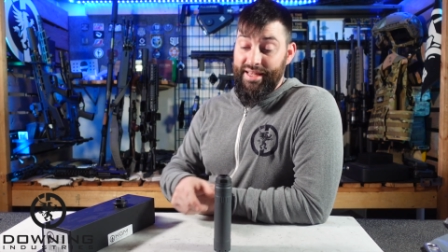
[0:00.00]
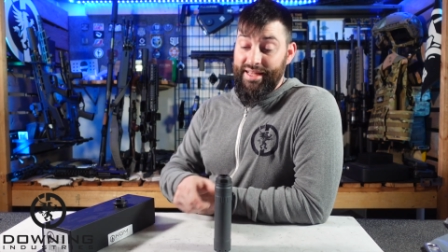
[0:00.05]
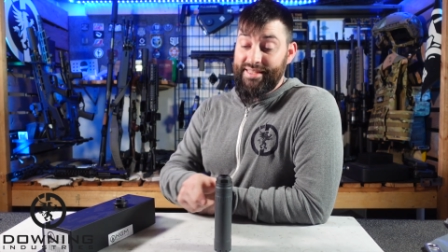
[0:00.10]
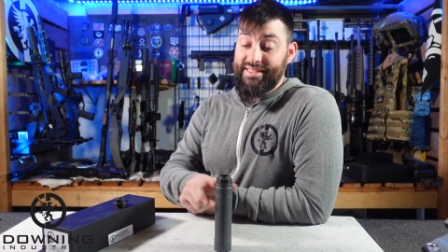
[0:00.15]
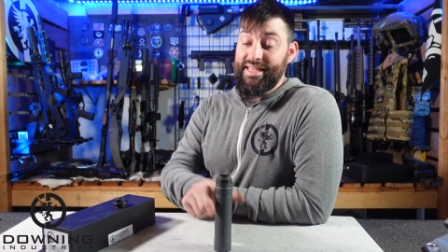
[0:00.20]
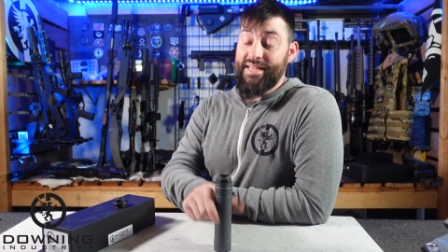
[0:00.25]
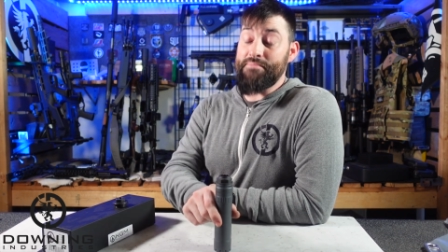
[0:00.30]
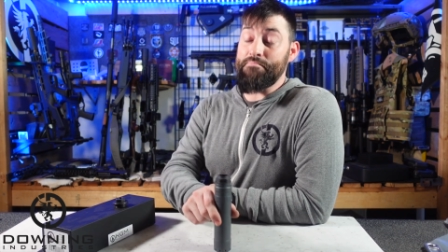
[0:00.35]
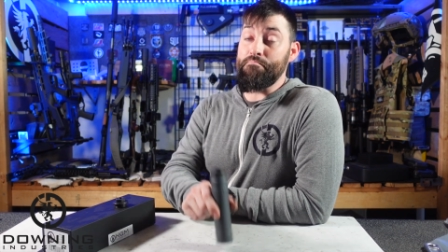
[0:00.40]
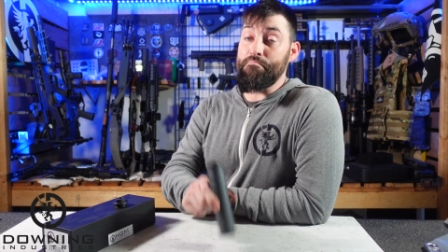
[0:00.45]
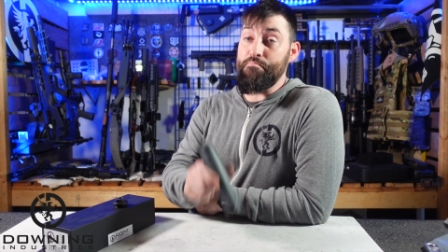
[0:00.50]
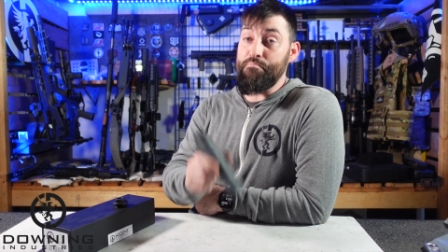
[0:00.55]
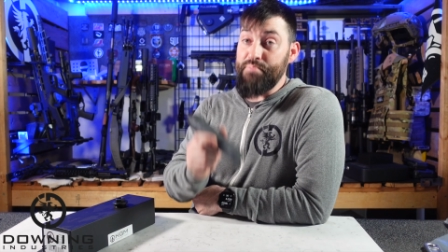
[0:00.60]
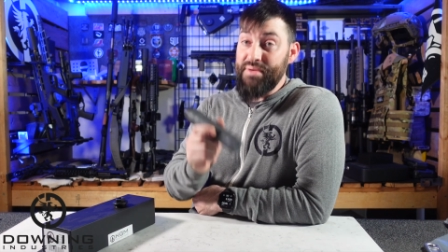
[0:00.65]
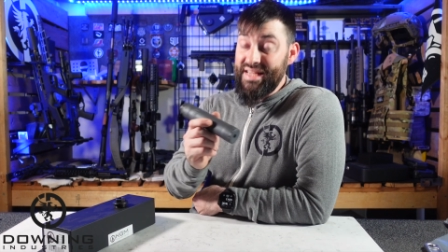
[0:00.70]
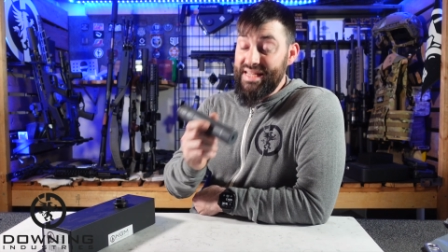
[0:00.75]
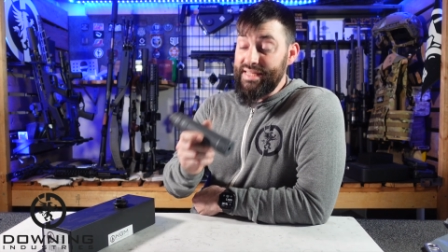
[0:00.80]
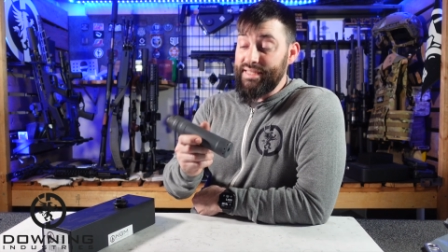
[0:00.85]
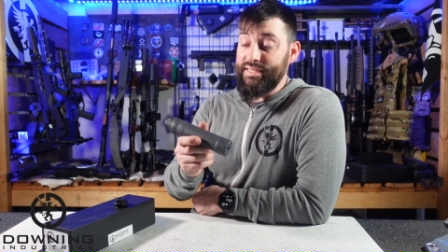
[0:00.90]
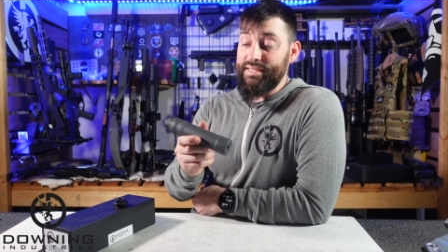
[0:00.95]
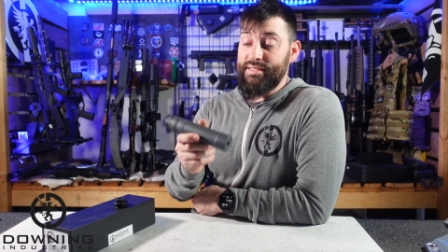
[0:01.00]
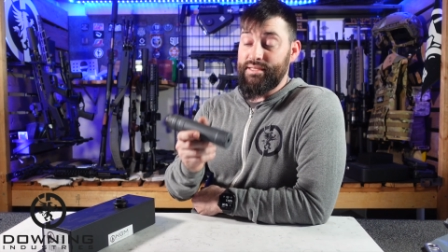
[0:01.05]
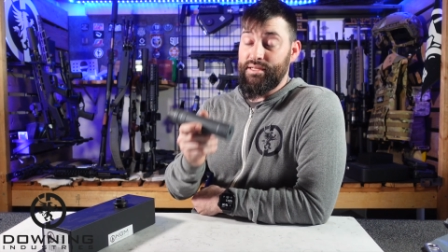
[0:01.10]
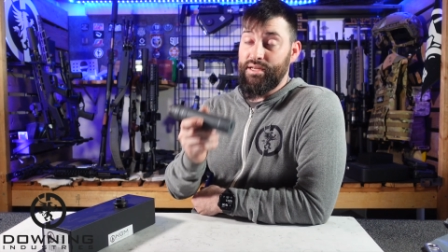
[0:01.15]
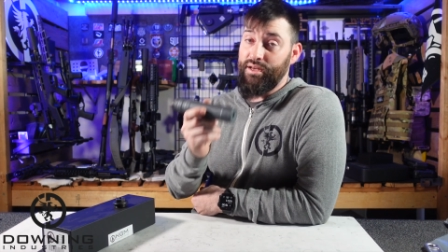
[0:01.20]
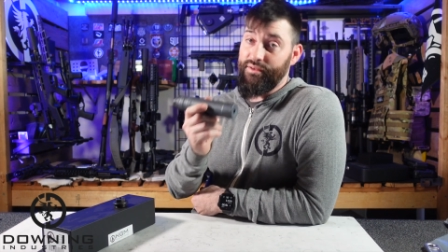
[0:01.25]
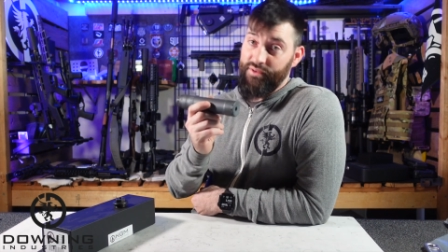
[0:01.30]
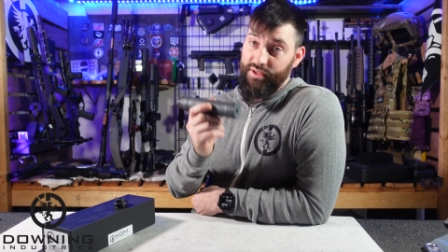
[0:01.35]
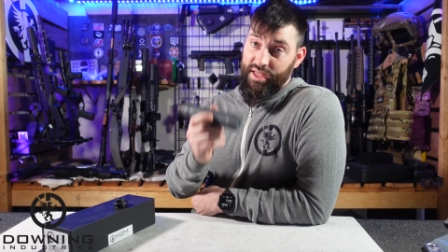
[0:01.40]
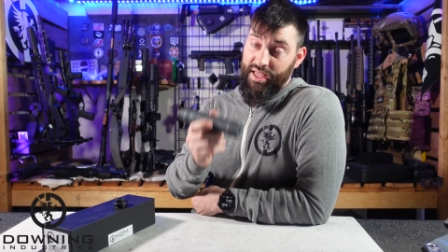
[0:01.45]
It's a beast
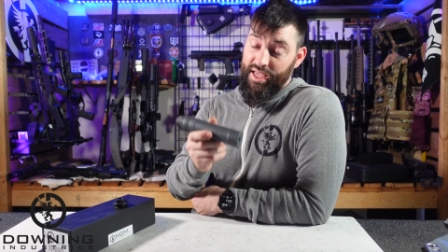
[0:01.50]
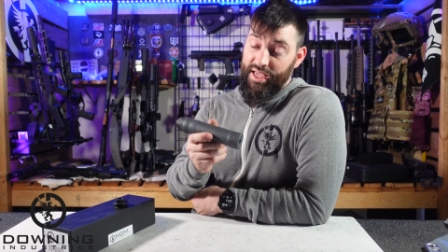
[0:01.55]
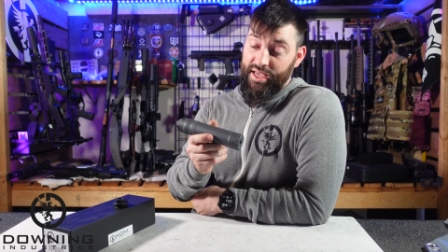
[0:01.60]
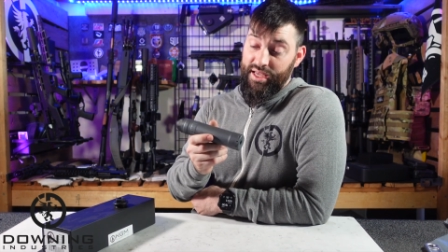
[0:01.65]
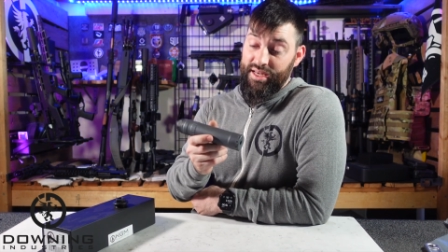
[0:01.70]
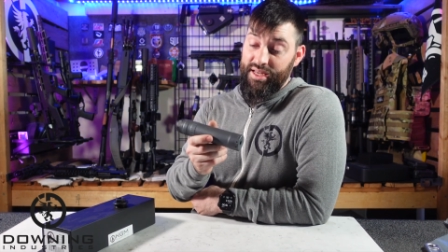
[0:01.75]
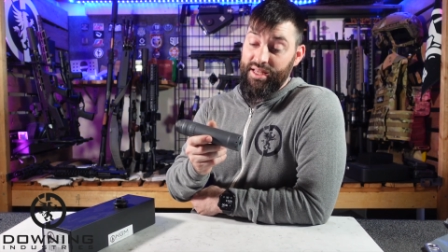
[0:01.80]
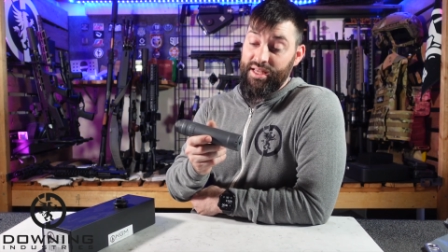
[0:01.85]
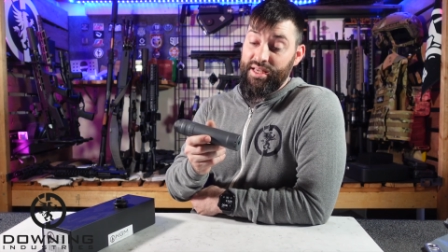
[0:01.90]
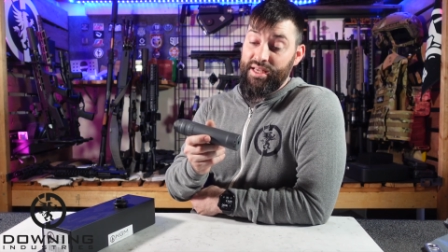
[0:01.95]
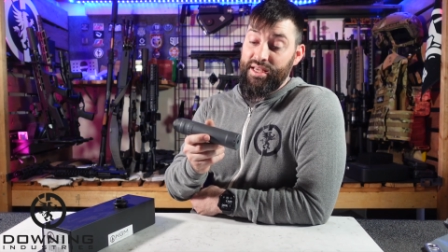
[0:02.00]
of a can.